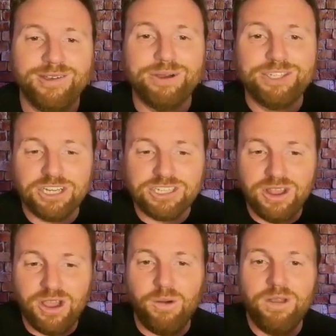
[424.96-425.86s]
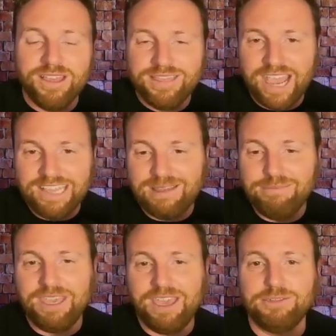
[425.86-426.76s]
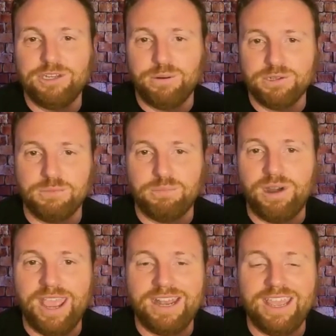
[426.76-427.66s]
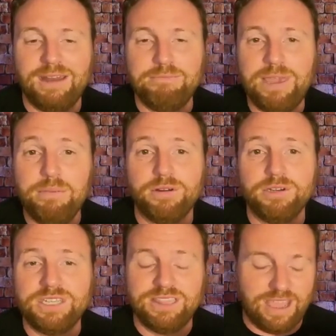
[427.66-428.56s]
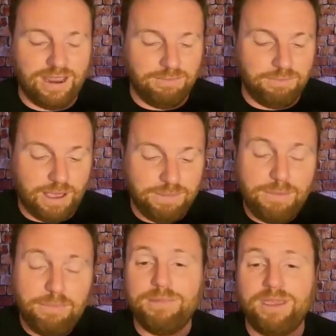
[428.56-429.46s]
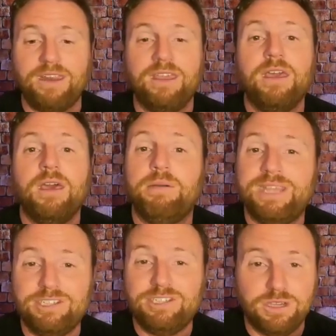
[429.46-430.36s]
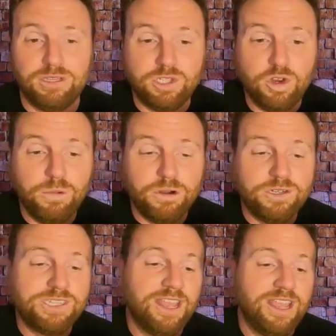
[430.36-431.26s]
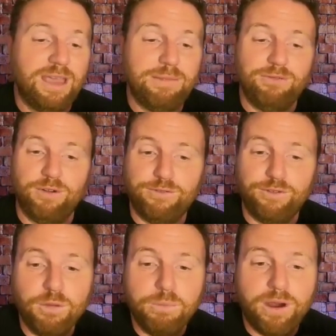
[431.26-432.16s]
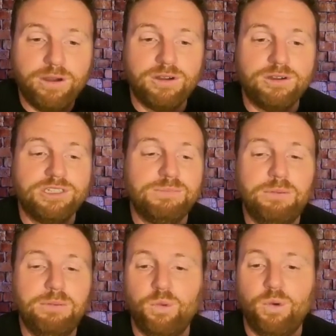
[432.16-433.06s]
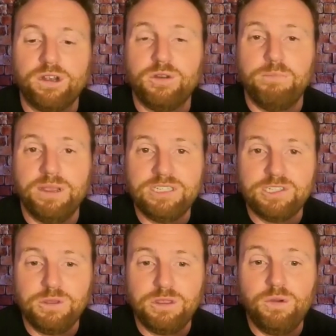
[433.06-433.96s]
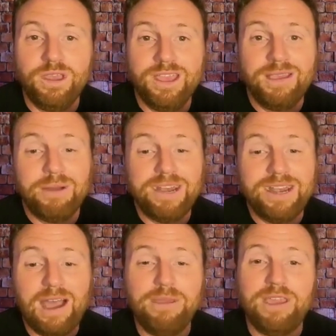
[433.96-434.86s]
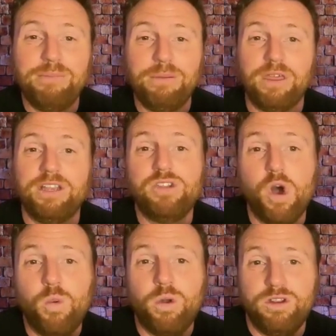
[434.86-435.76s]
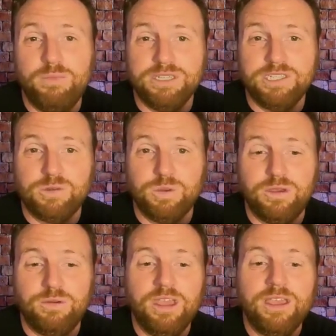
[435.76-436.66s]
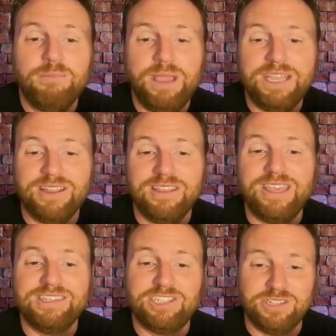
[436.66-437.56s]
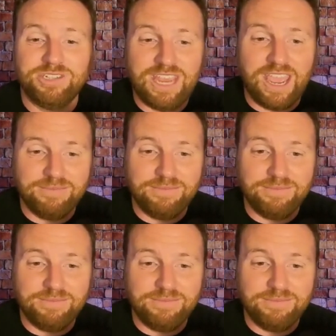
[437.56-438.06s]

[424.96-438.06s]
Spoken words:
just know that then becomes your personal brand and people are seeing that. And by people, I mean potential consumers. I mean, referral partners, people who want to do business with you might now become people that don't want to do business with you based on the things that you're saying.